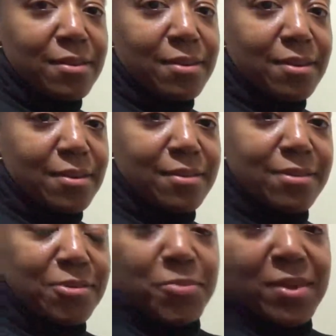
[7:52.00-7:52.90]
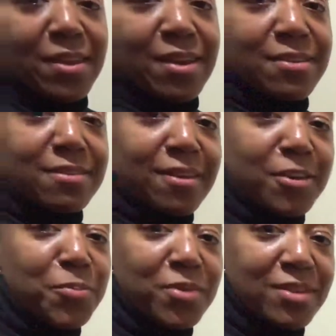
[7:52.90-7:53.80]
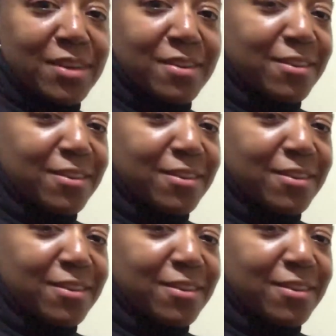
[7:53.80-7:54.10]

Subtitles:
And it'll be like a bullet,